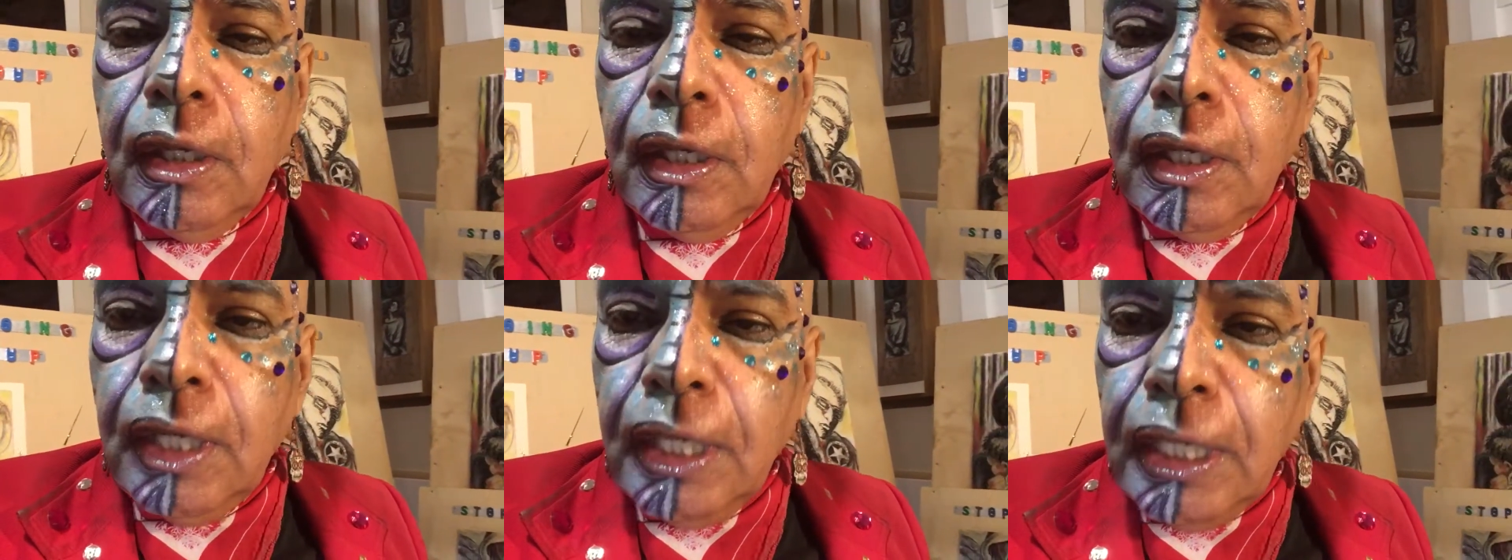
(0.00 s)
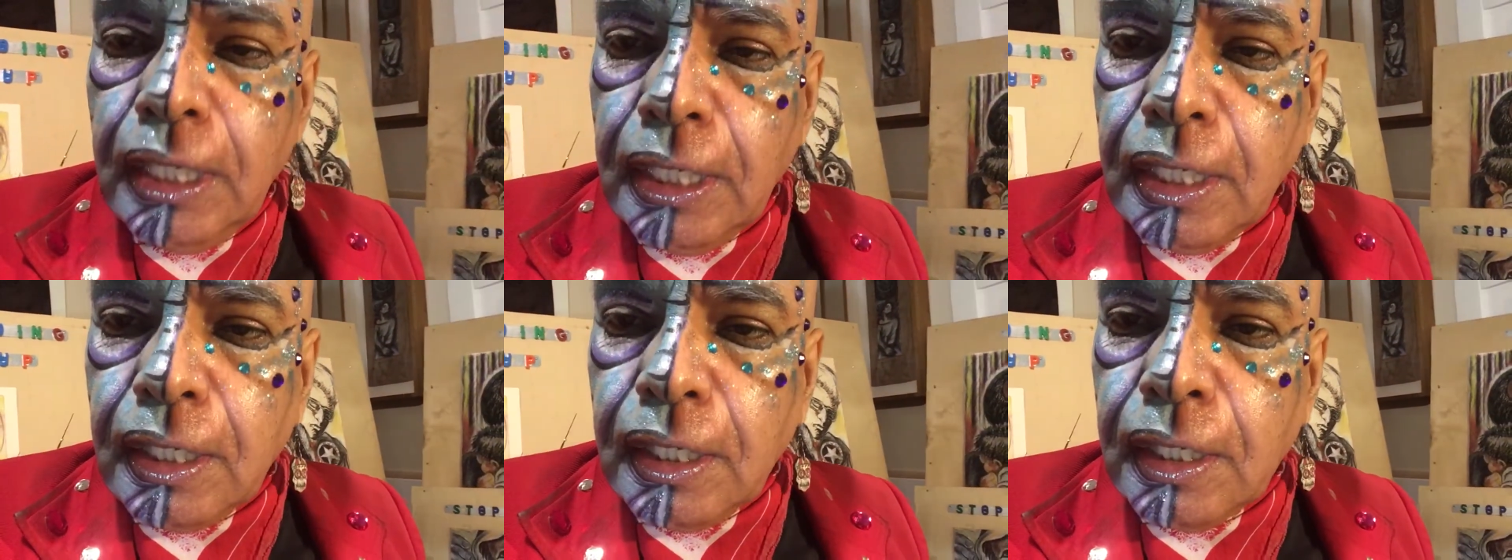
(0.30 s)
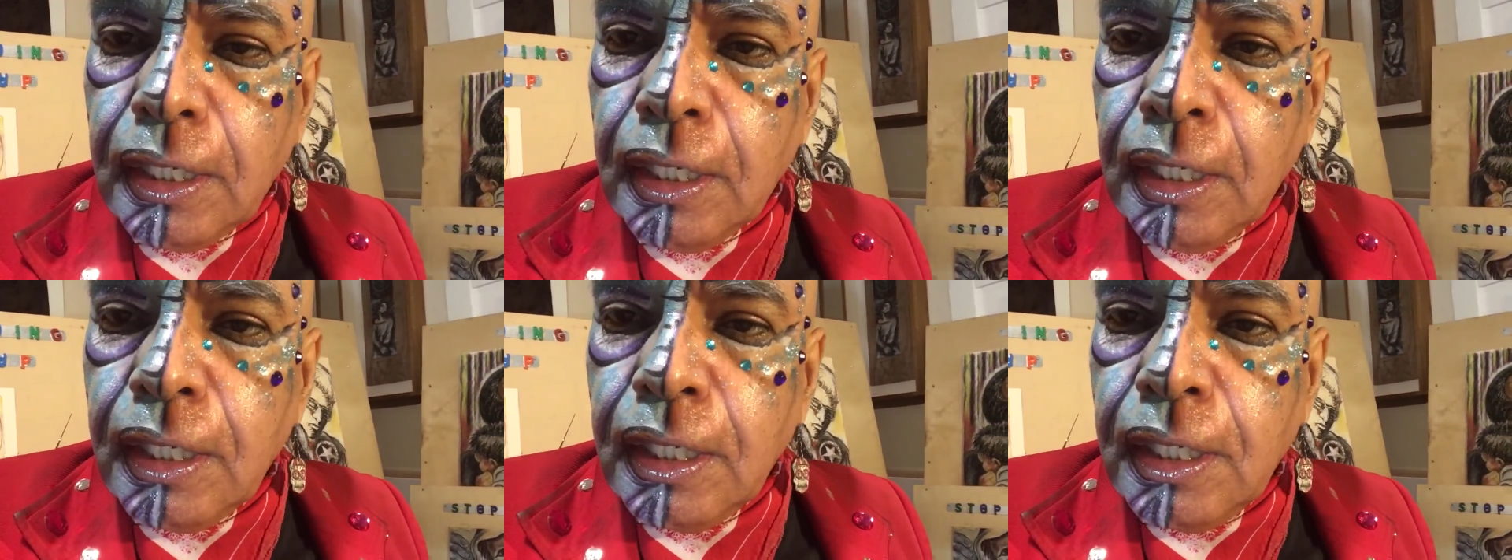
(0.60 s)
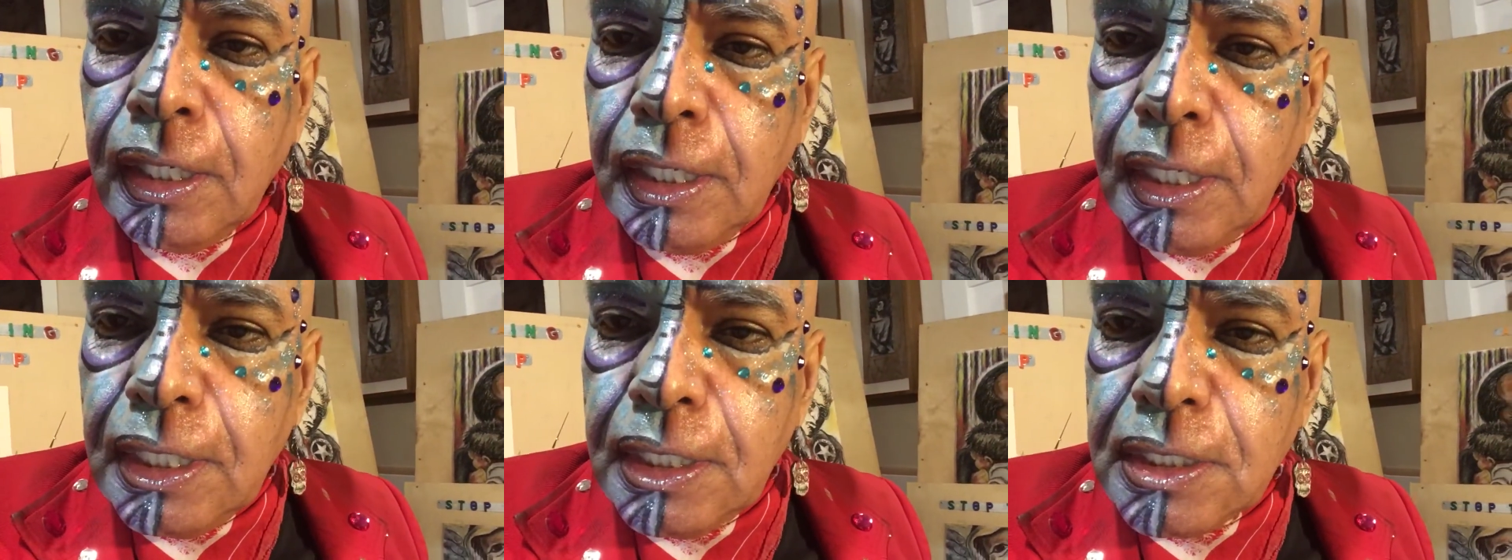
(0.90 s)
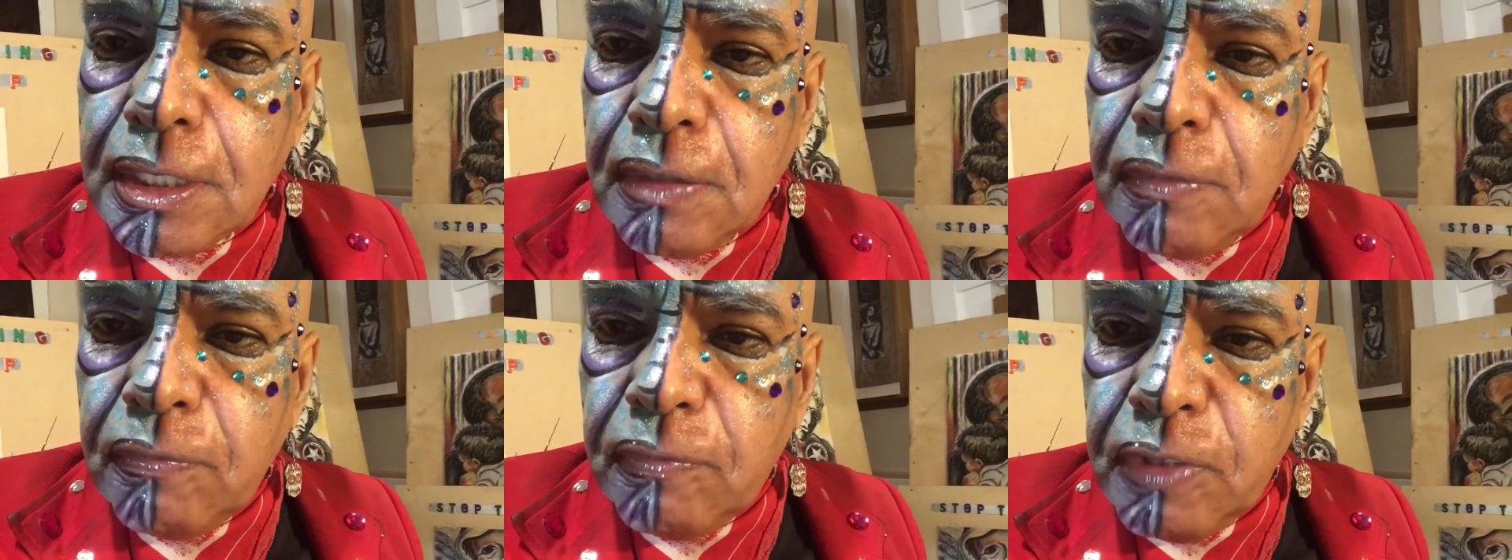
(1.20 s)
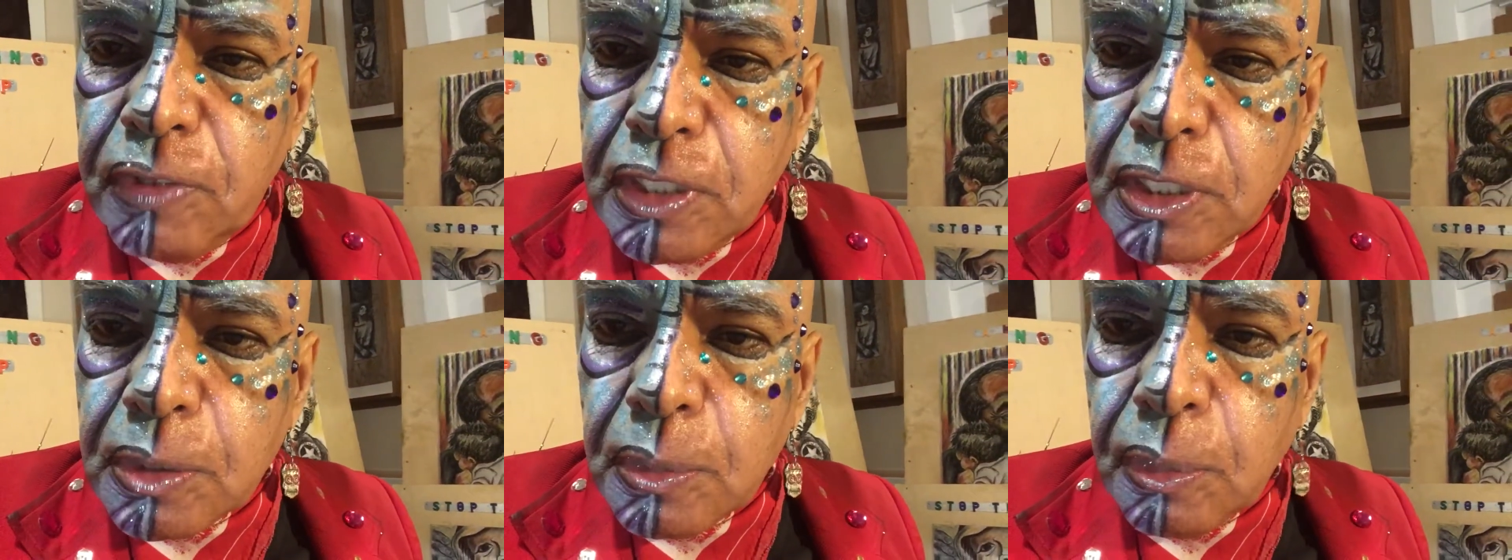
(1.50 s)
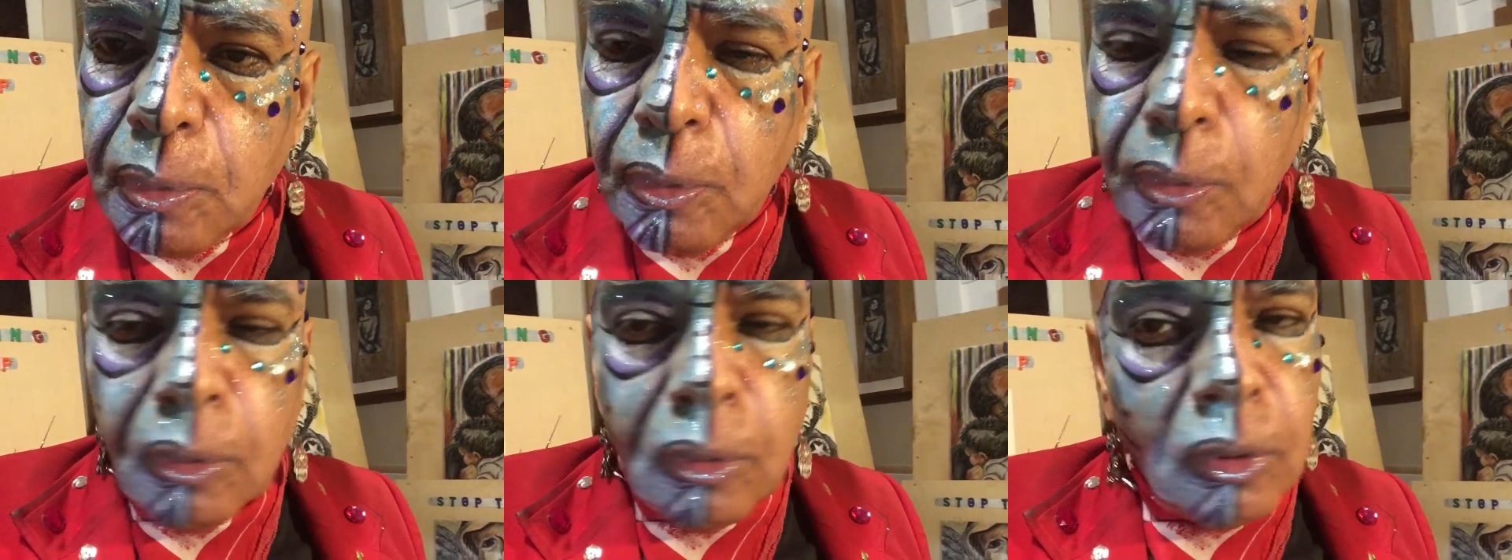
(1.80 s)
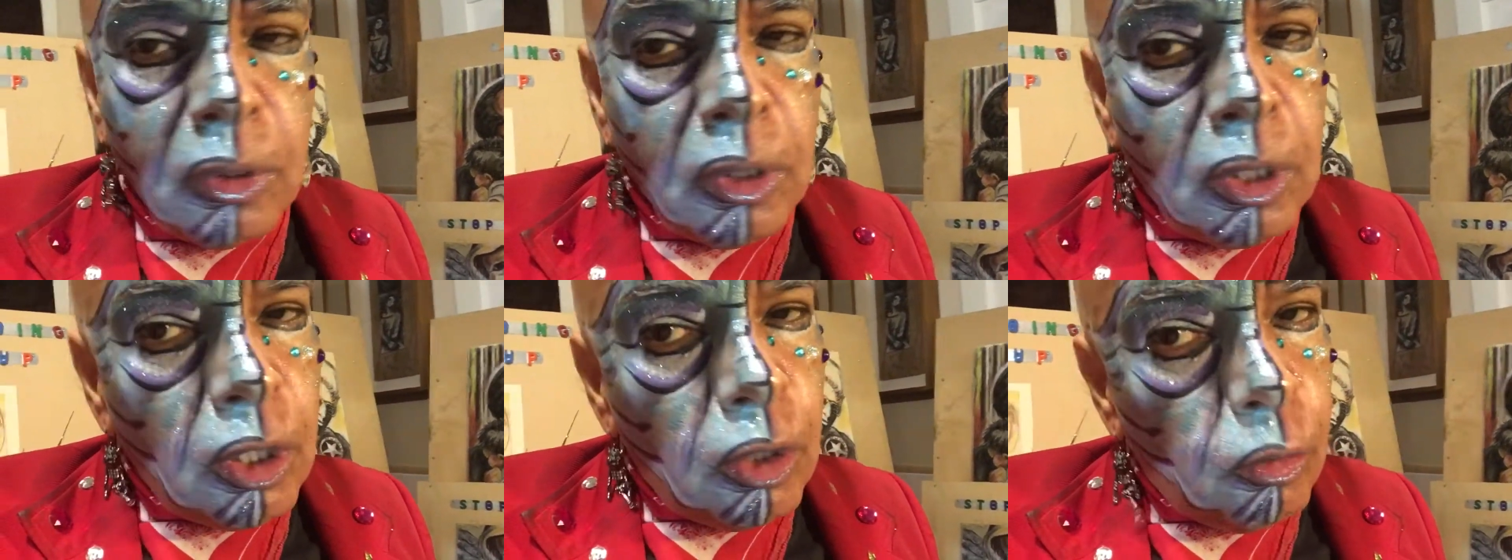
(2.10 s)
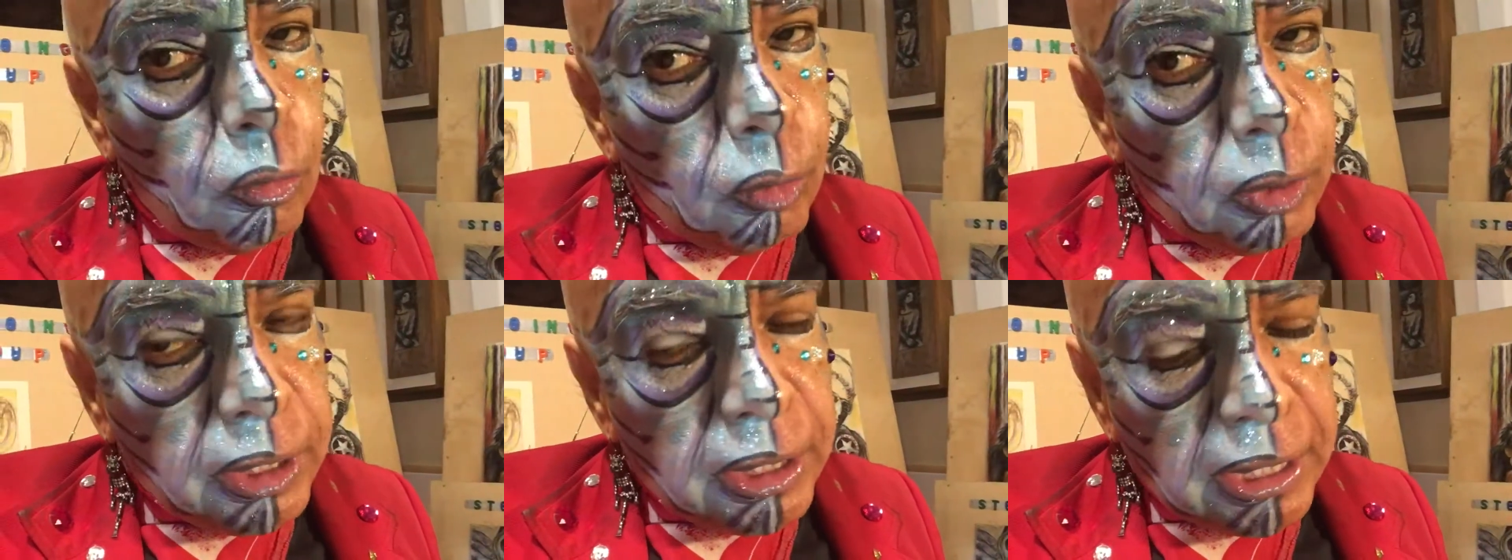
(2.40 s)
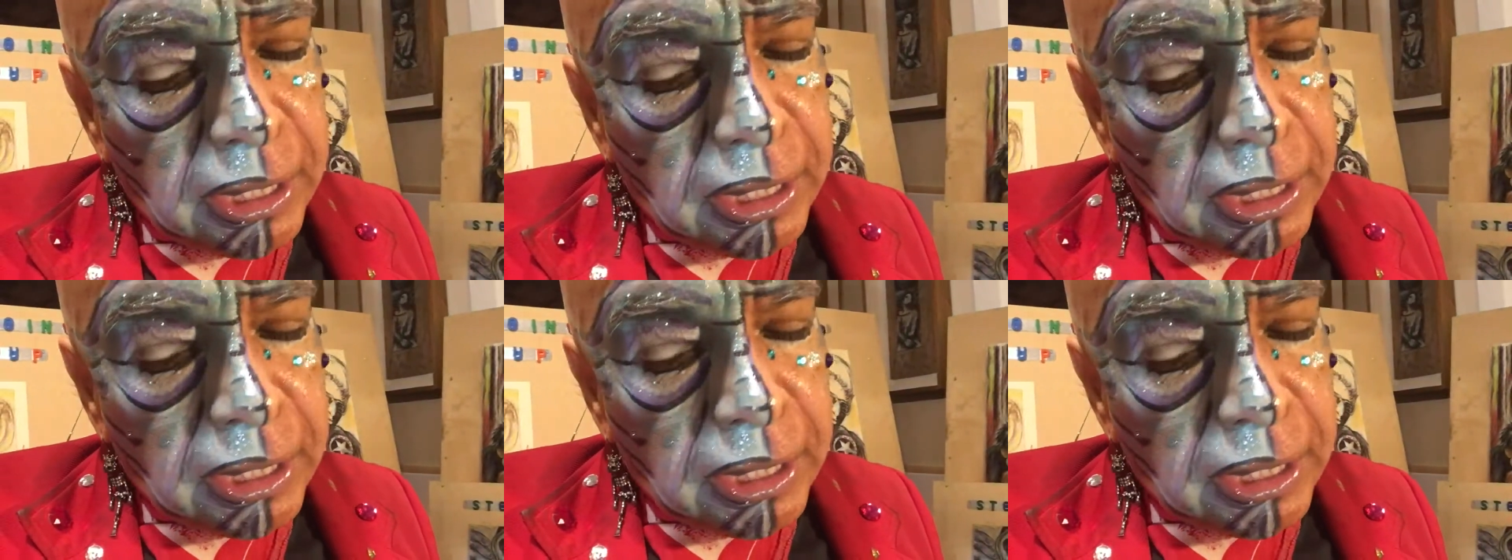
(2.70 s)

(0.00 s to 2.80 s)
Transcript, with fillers: Ink is invisible when the